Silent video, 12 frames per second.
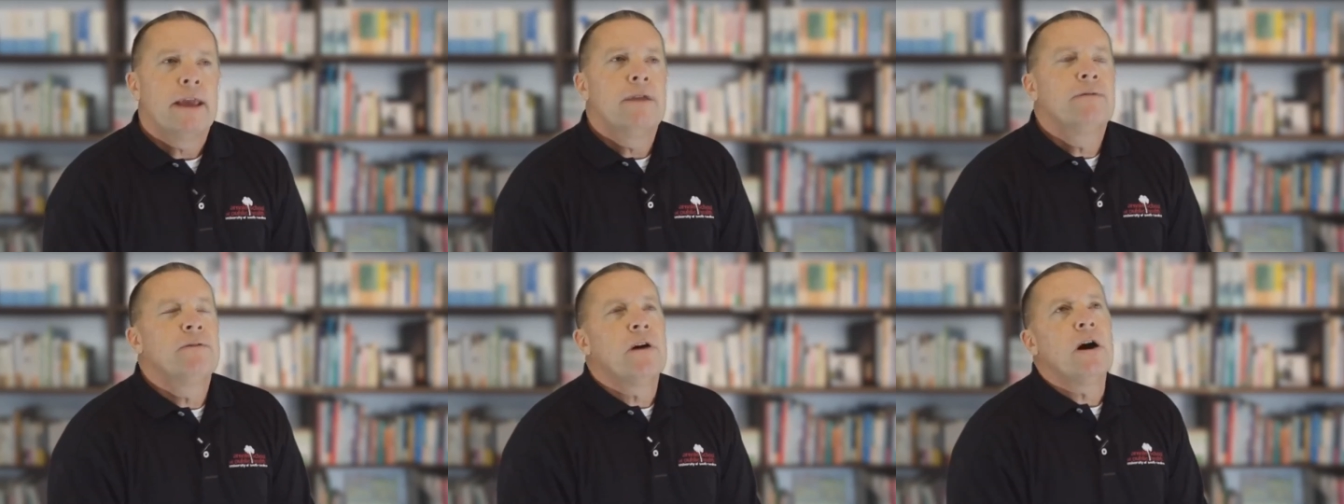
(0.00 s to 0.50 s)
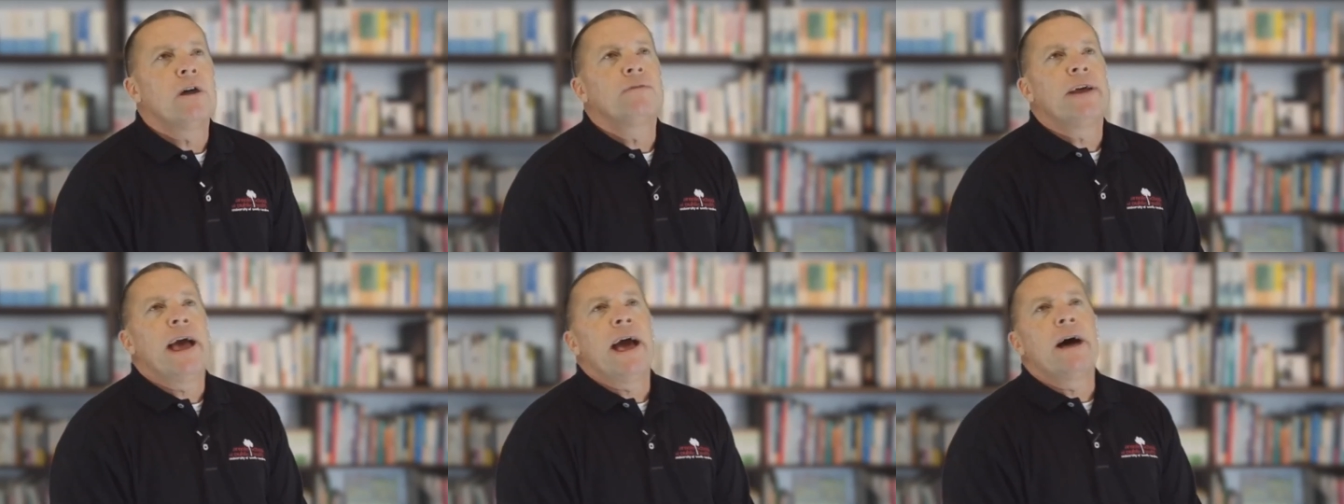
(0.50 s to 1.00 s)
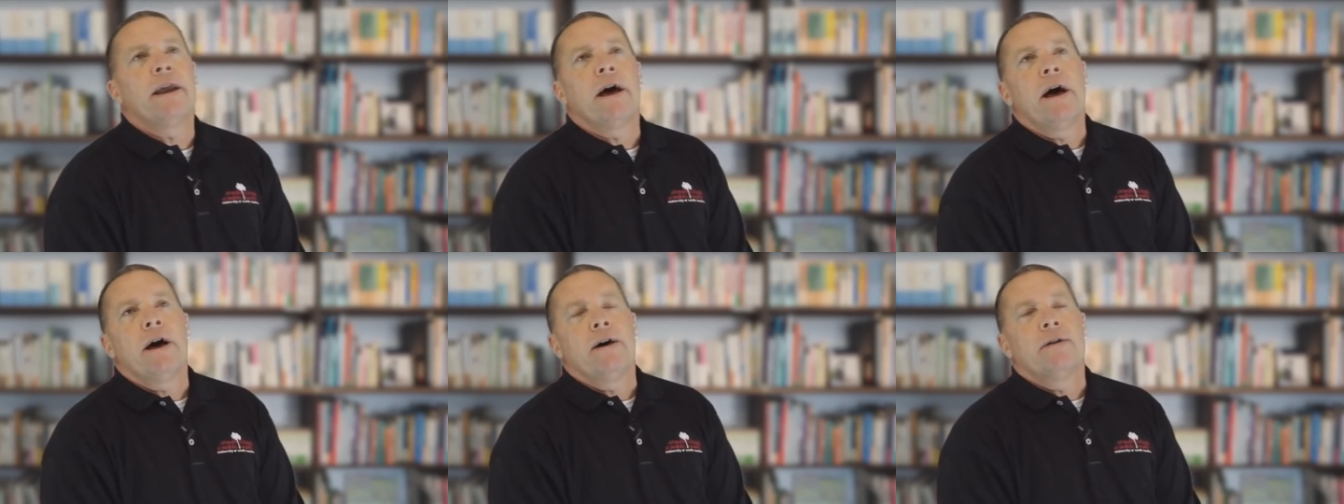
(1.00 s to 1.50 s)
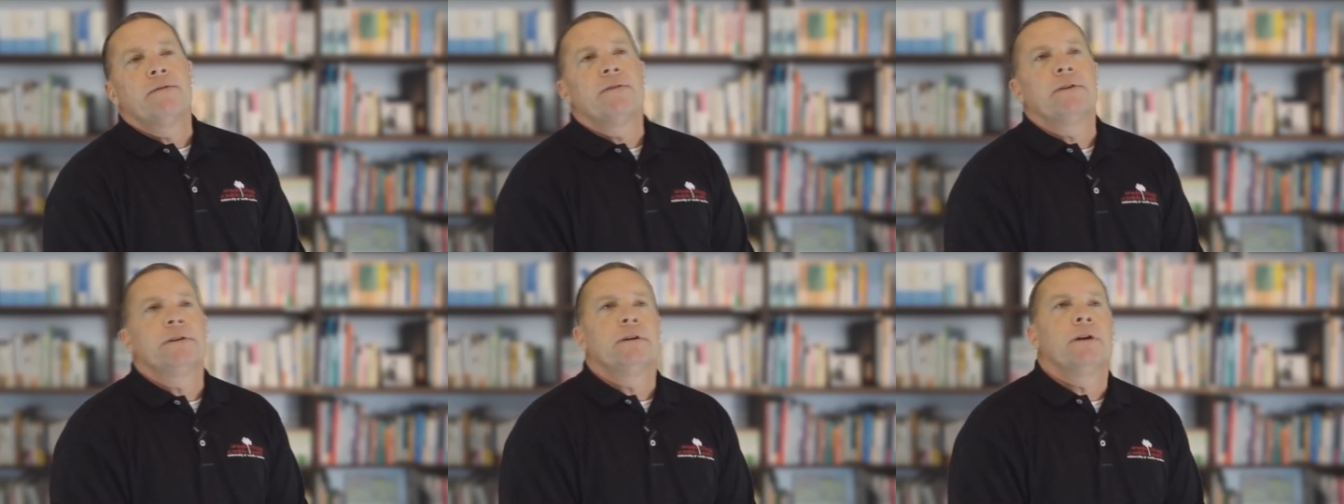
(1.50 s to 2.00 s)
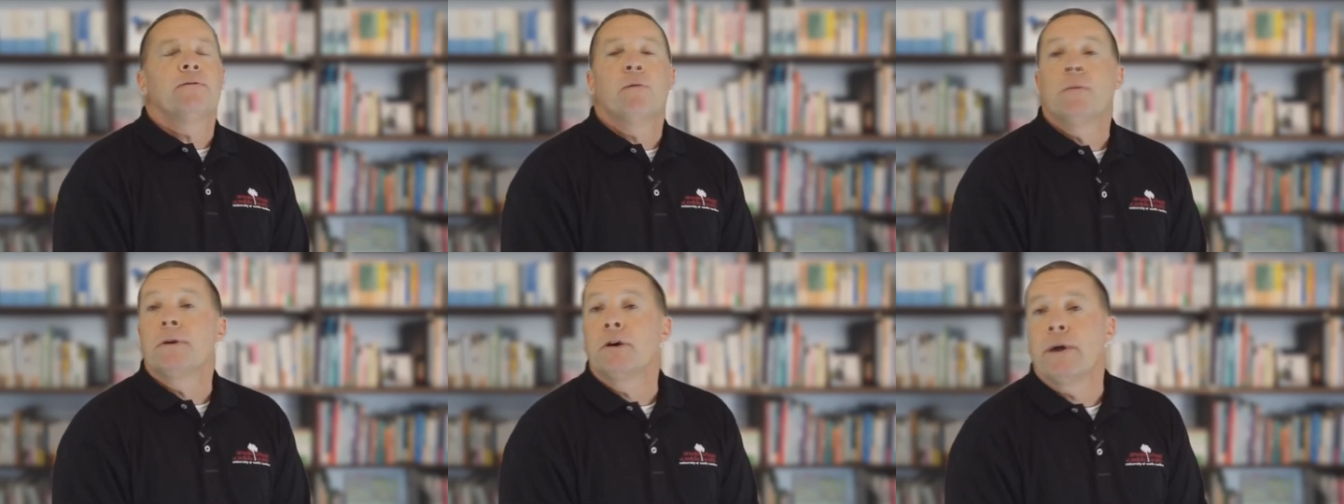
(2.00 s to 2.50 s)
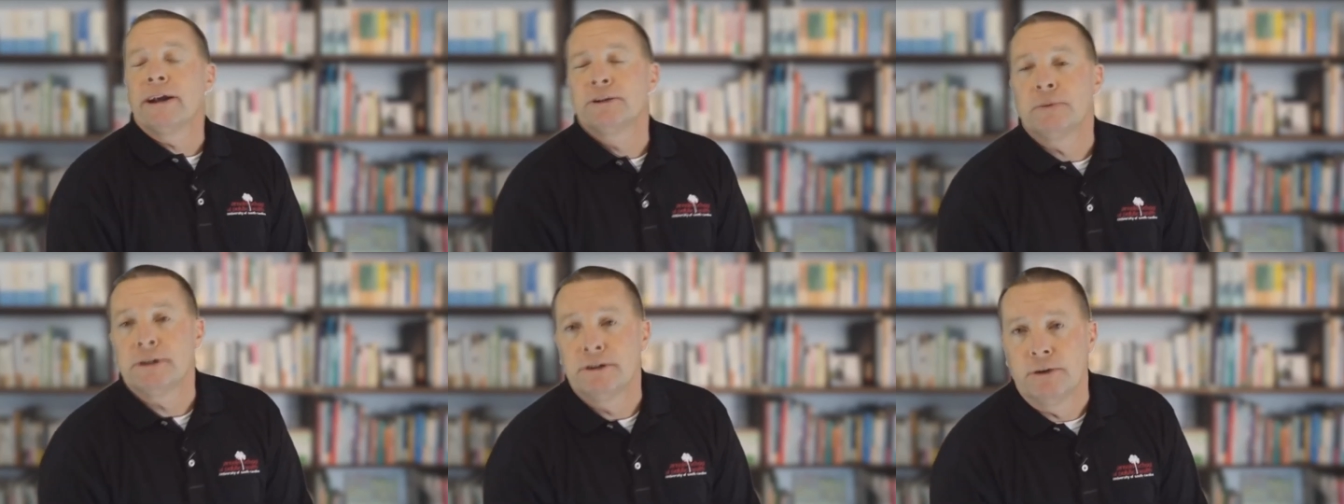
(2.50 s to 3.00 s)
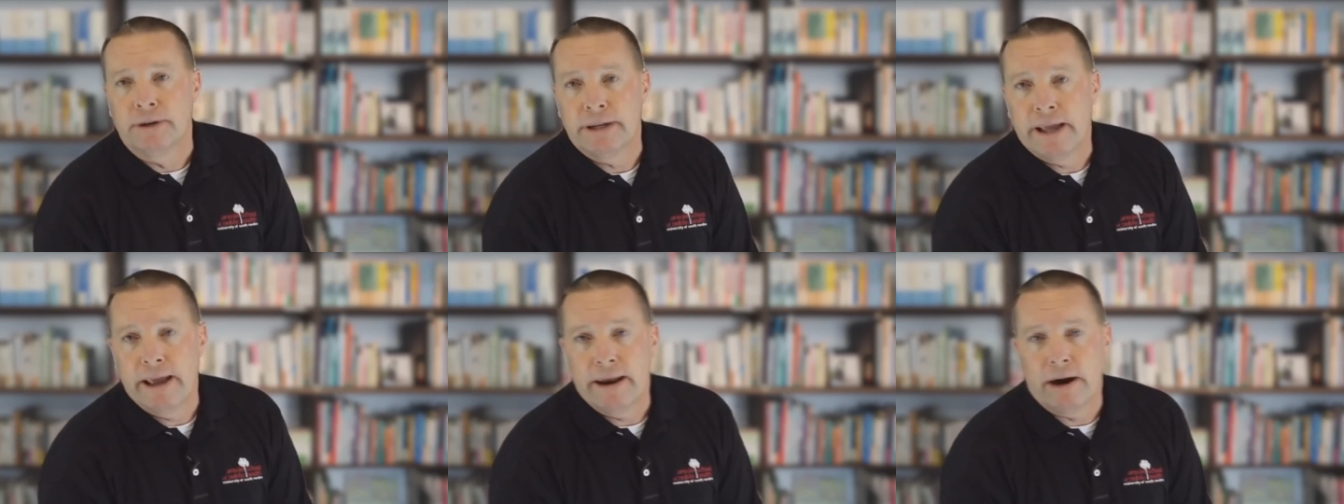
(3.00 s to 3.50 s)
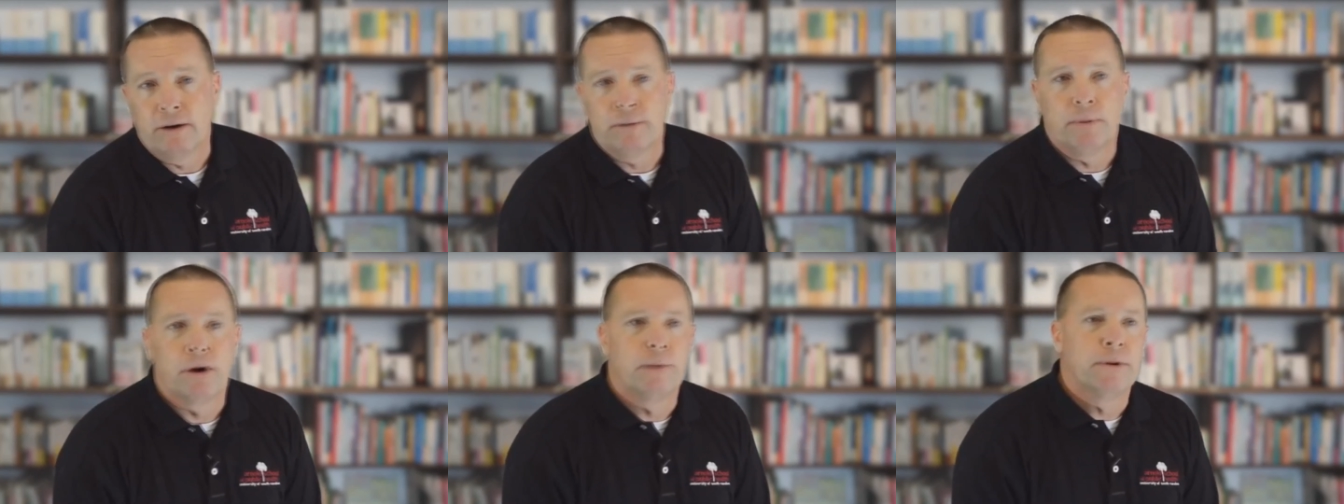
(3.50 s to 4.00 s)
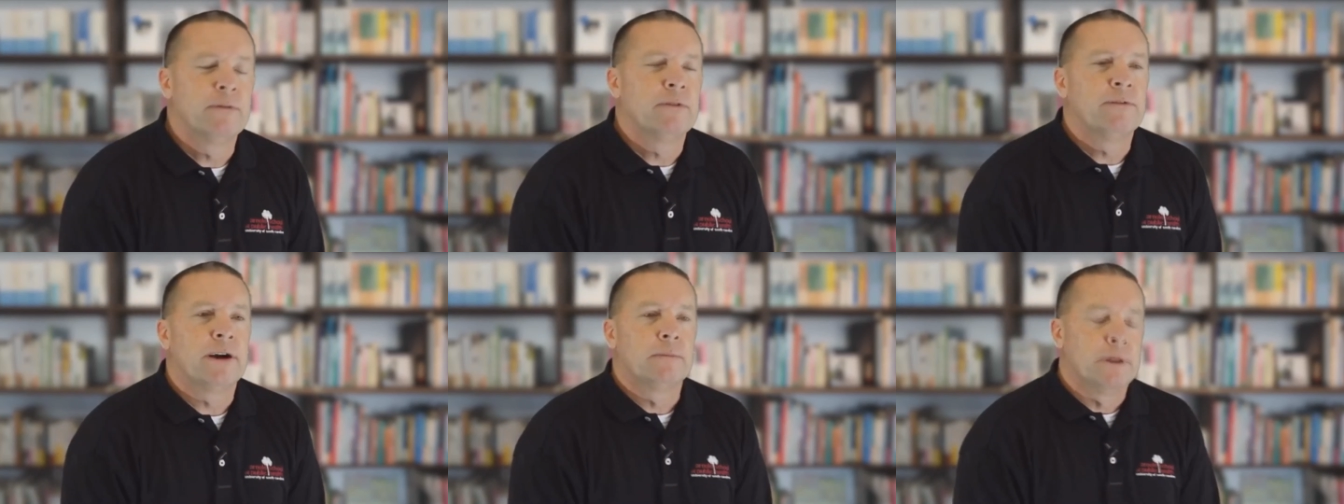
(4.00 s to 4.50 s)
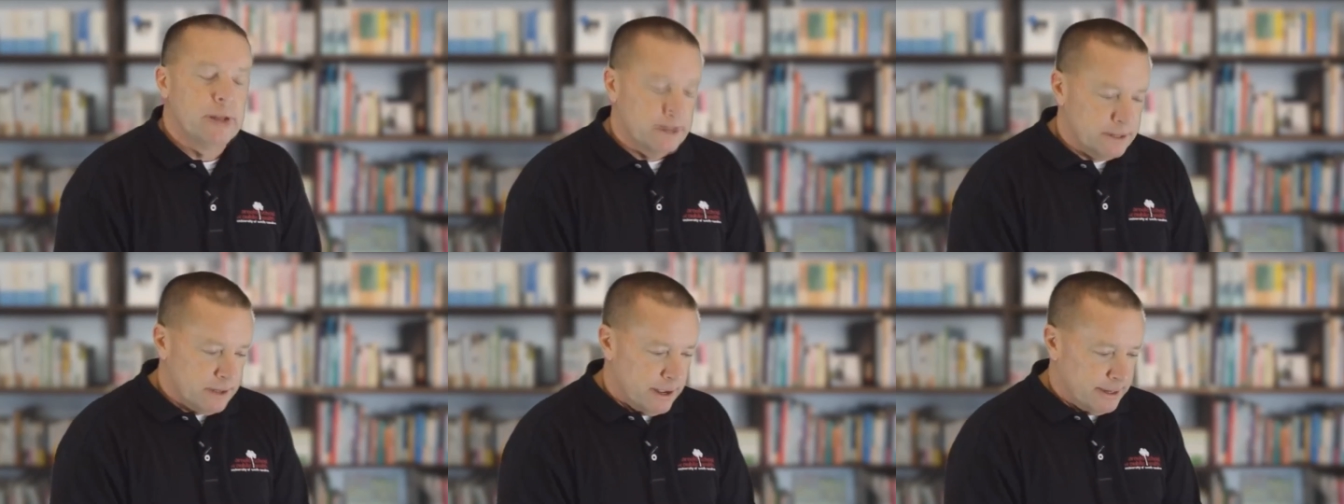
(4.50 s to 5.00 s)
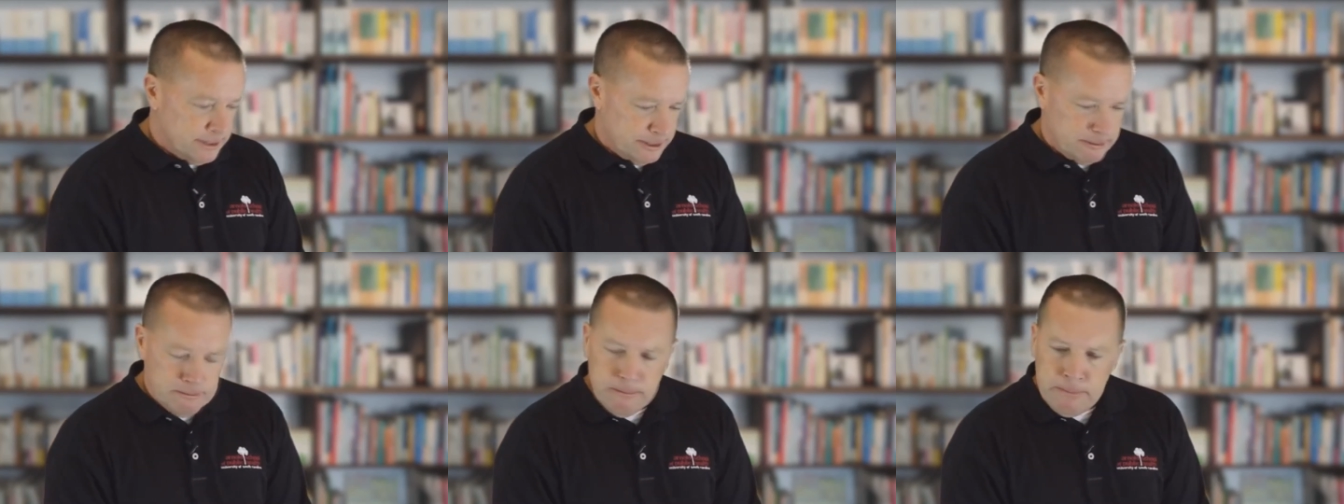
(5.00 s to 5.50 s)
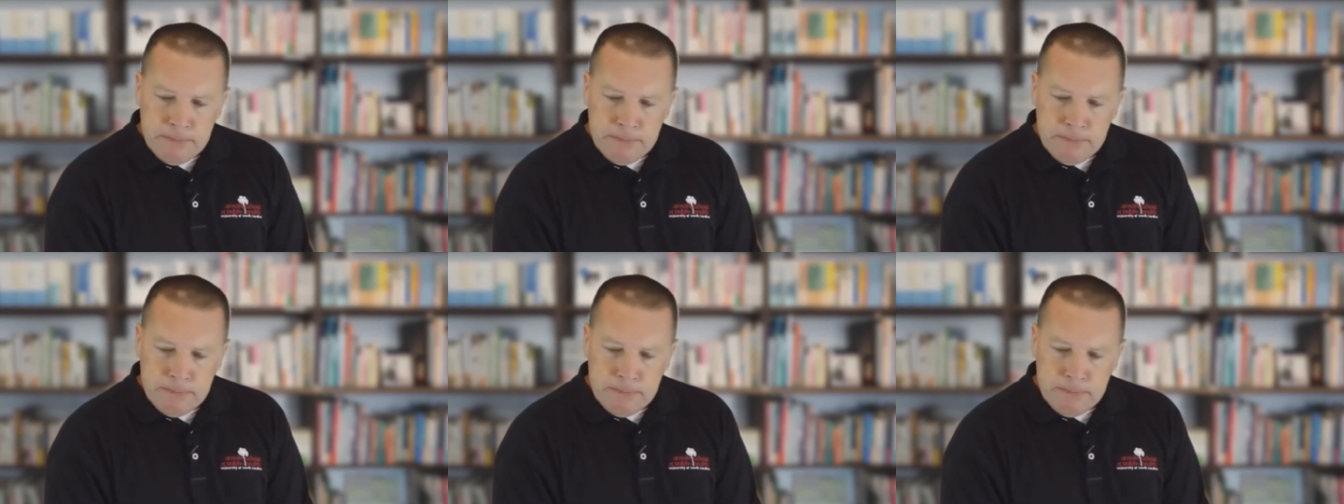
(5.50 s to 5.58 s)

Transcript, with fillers: evolved out of a former graduate student in our Department of Environmental Health Sciences.